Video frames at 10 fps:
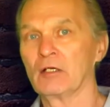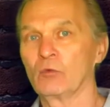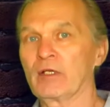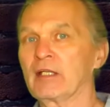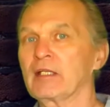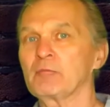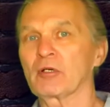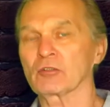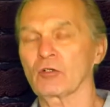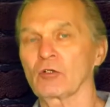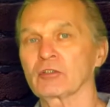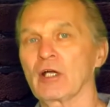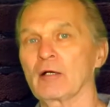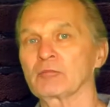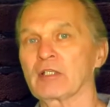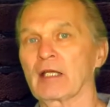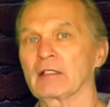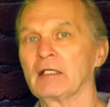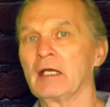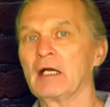We get emails all the time
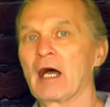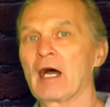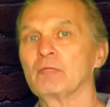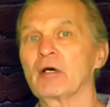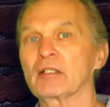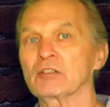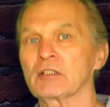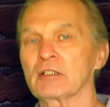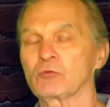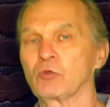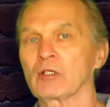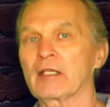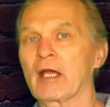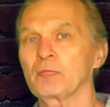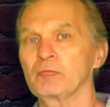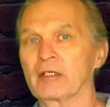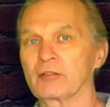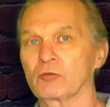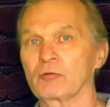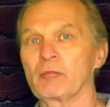saying how much it's really helped me
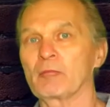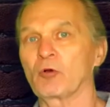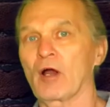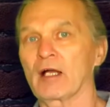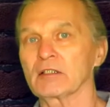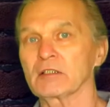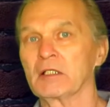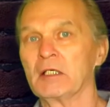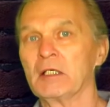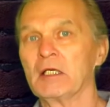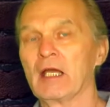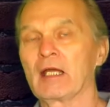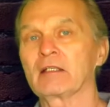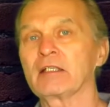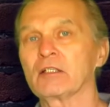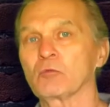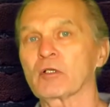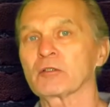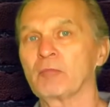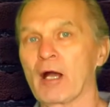to memorize and hear
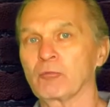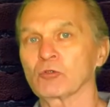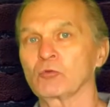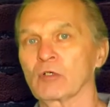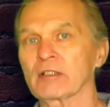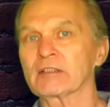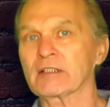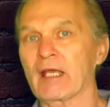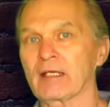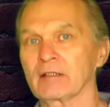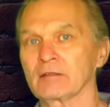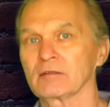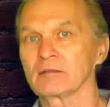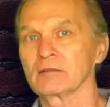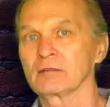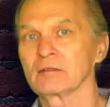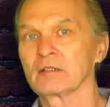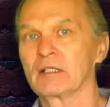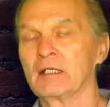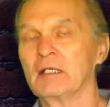what the Bible's really saying.
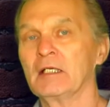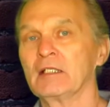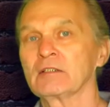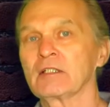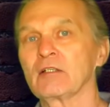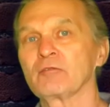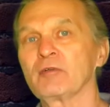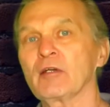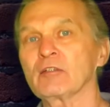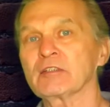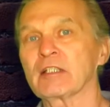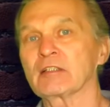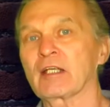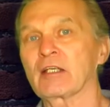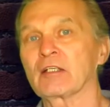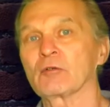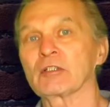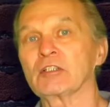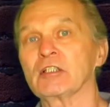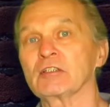See, the Pharisees, they could hear
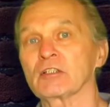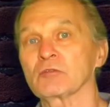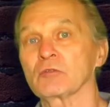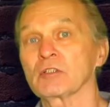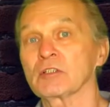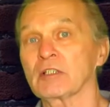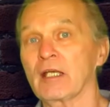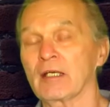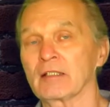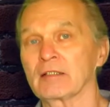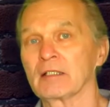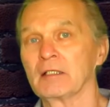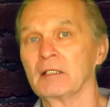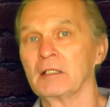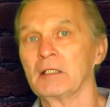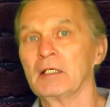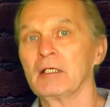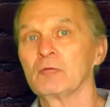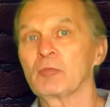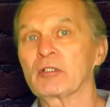what Jesus said,
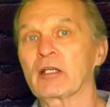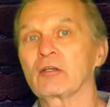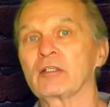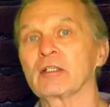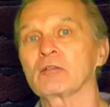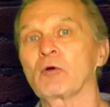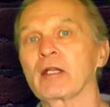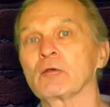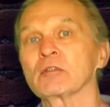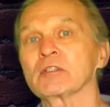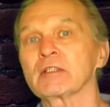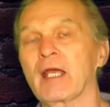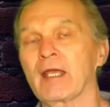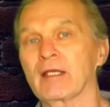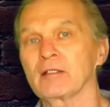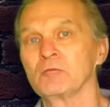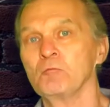but they couldn't hear what he was saying.